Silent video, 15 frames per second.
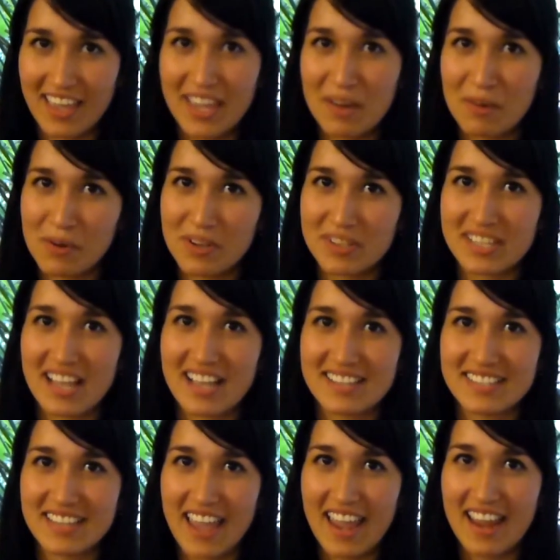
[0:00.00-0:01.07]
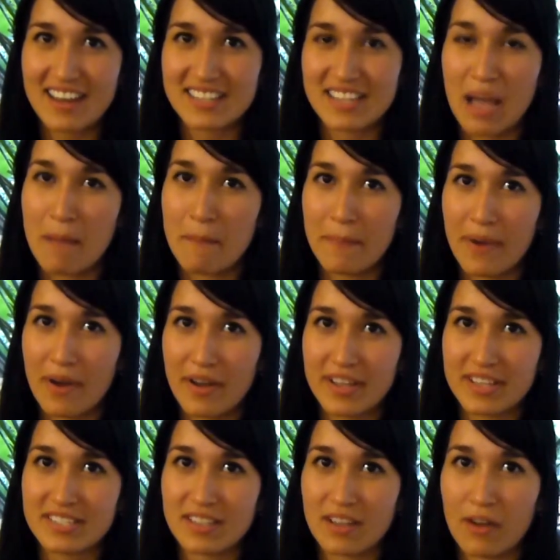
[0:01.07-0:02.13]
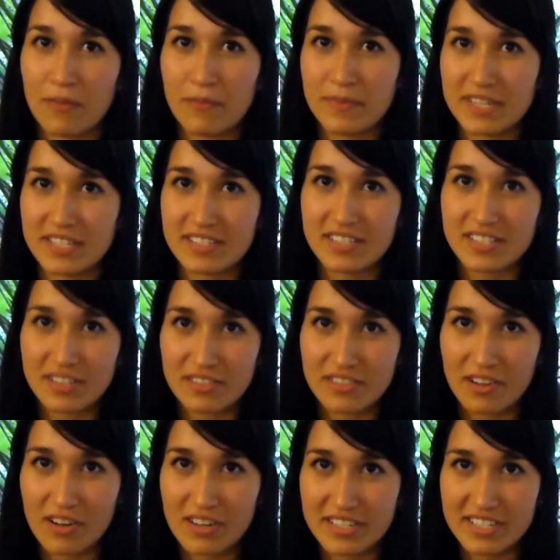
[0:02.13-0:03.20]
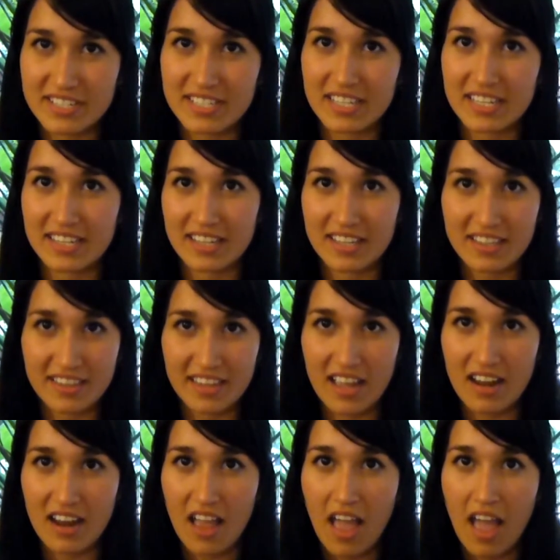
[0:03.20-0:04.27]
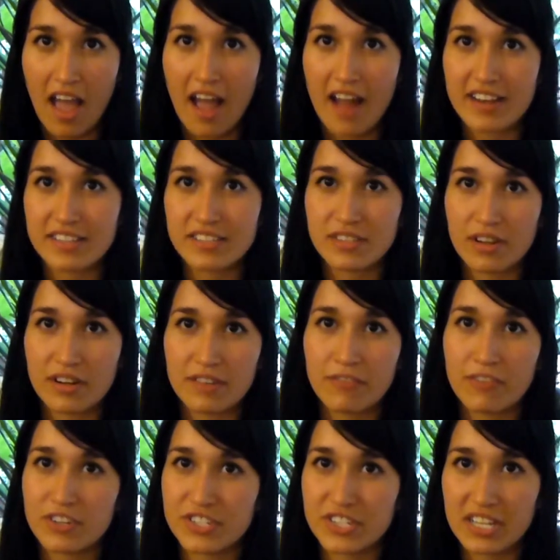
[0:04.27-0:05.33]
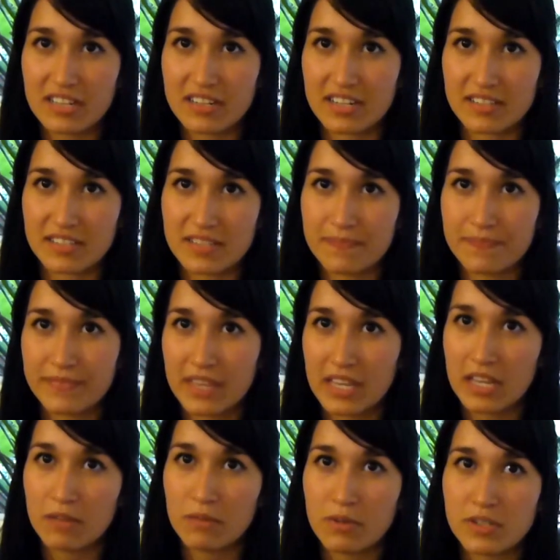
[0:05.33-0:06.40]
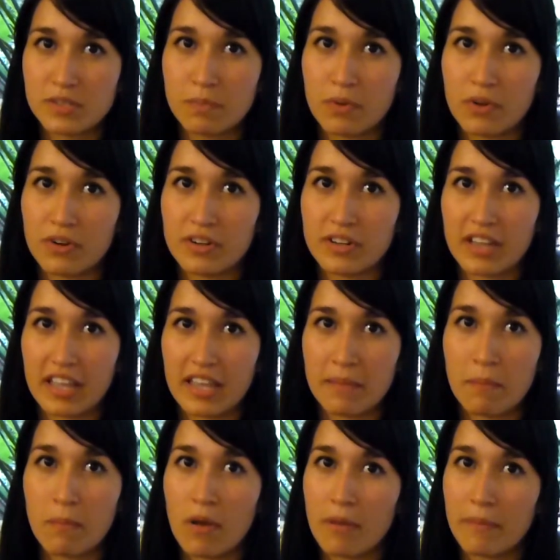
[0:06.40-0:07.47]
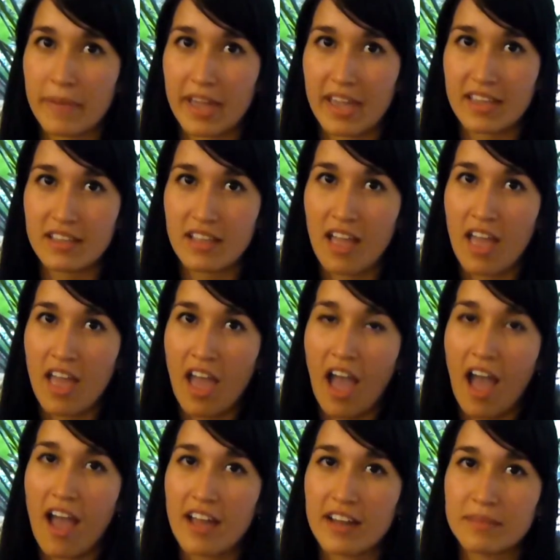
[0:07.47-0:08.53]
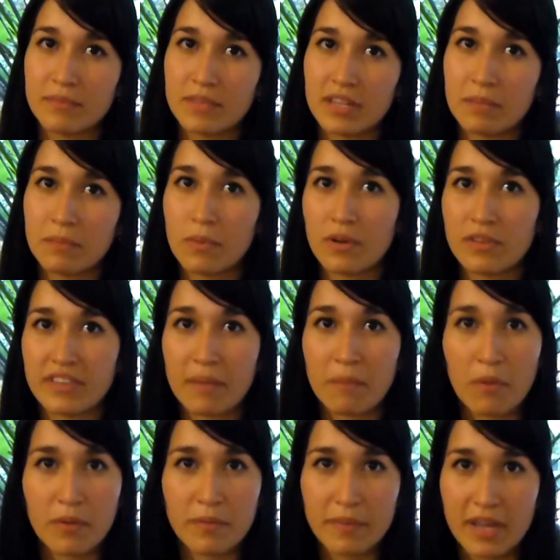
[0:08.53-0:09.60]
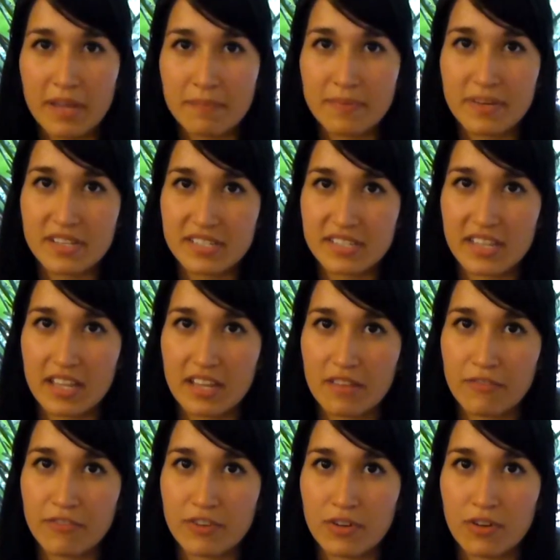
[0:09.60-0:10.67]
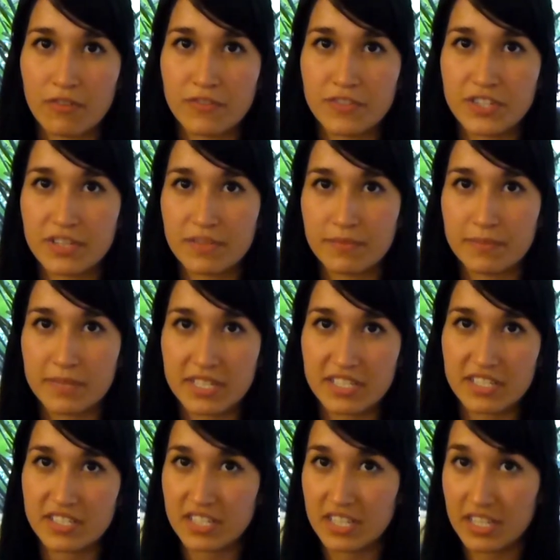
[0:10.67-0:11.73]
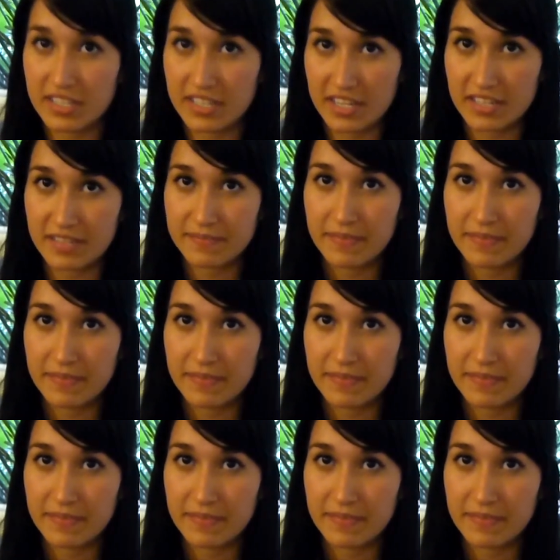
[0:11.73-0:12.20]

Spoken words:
He wrote tales and poems of British soldiers in India and a story for children. He was born in Bombay and in the Bombay president of British India.